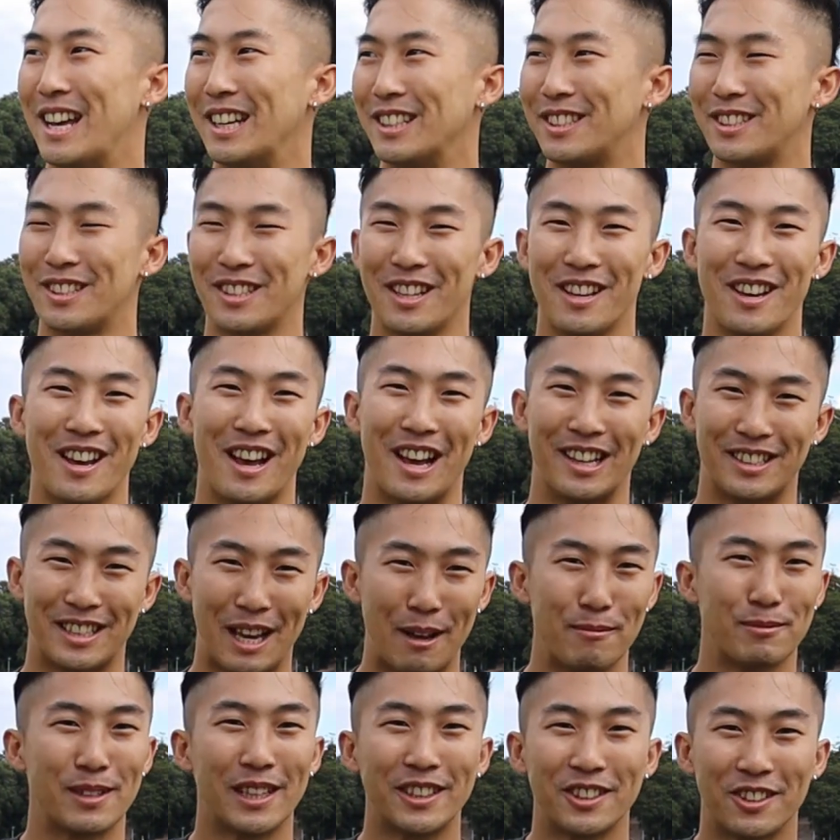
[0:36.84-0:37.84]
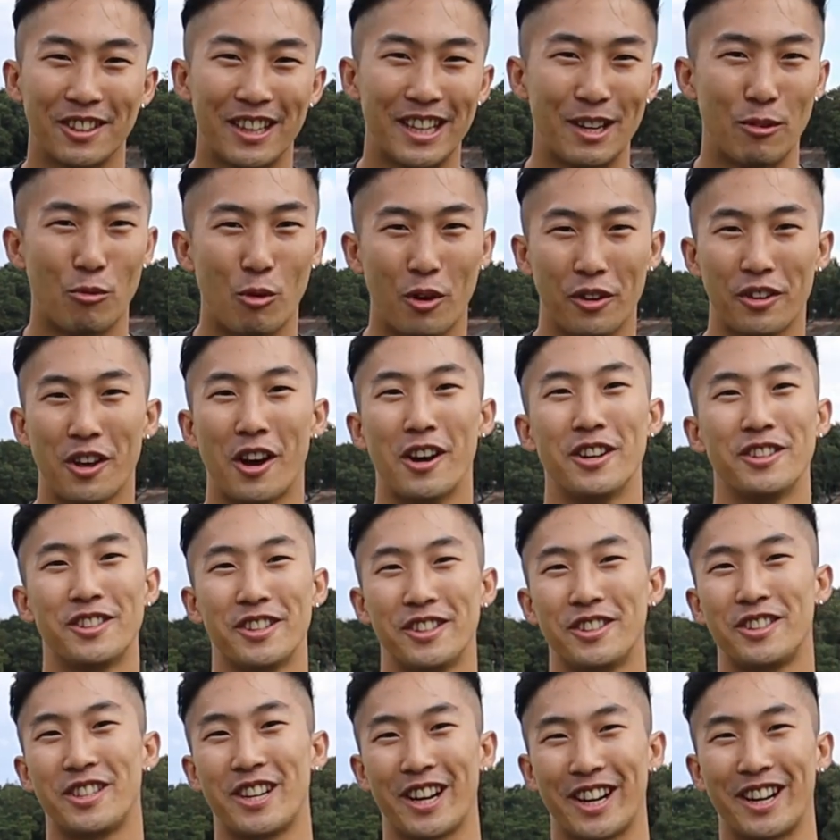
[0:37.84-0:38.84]
is attempting to eat
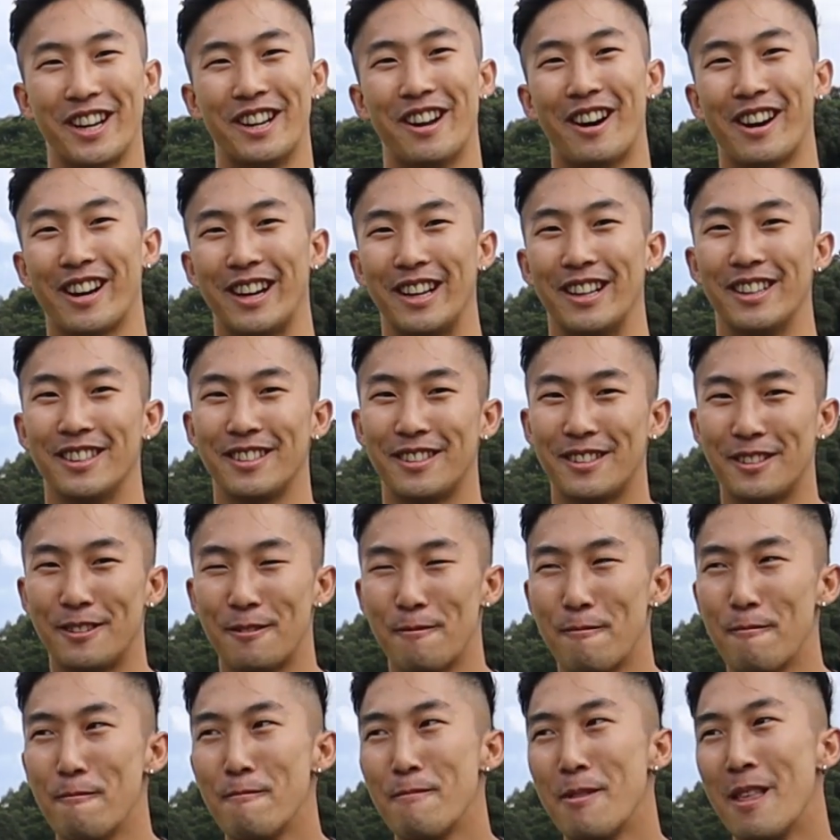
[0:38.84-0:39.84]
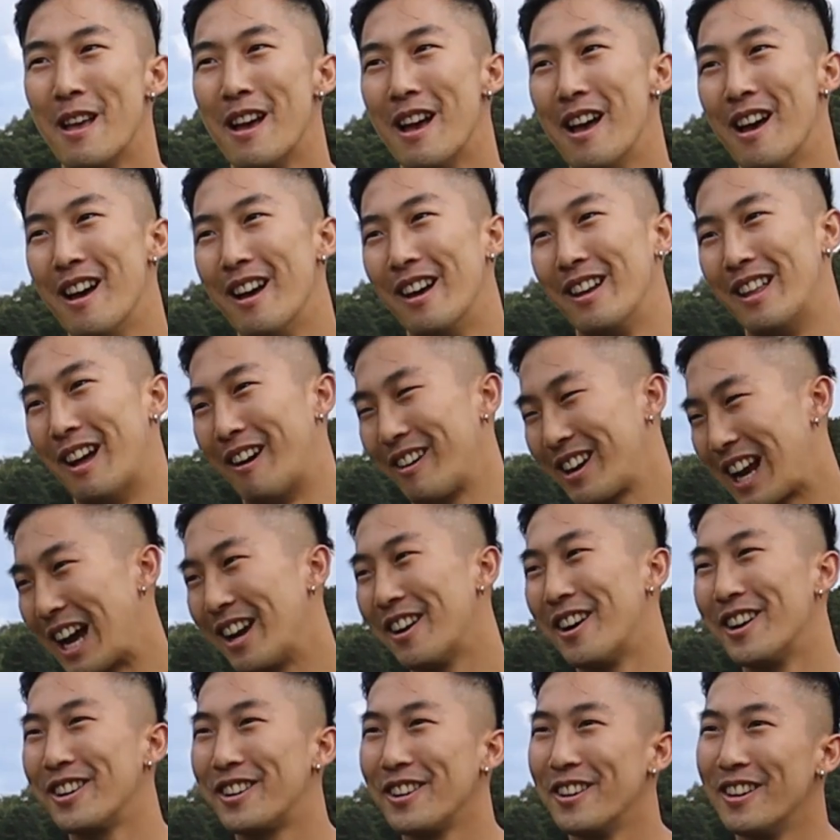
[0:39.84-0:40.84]
100 chicken nuggets. Now
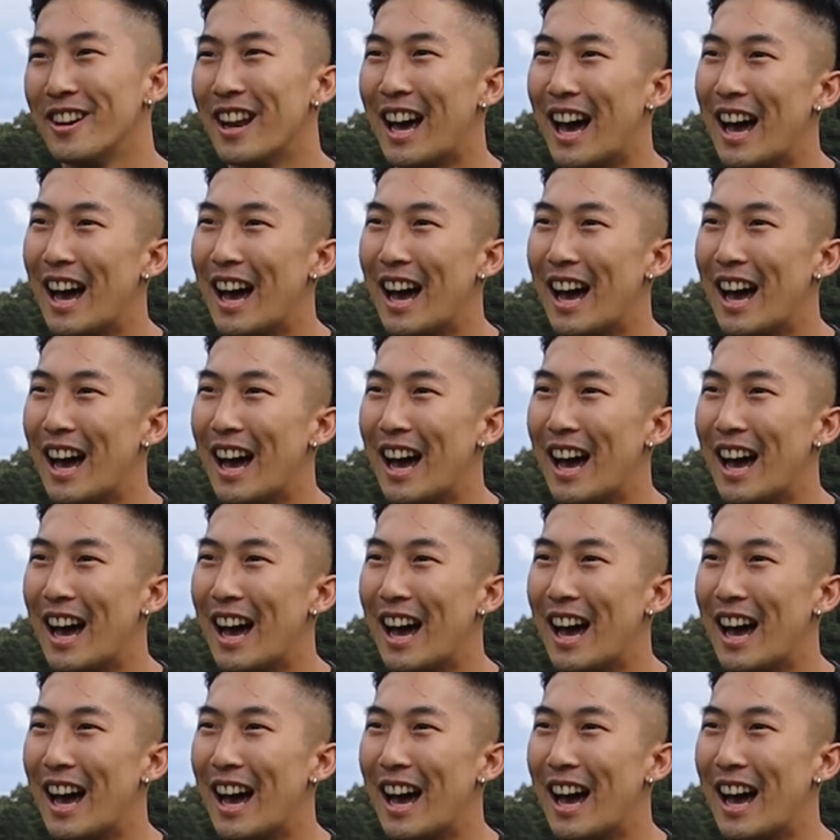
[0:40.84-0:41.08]
can I do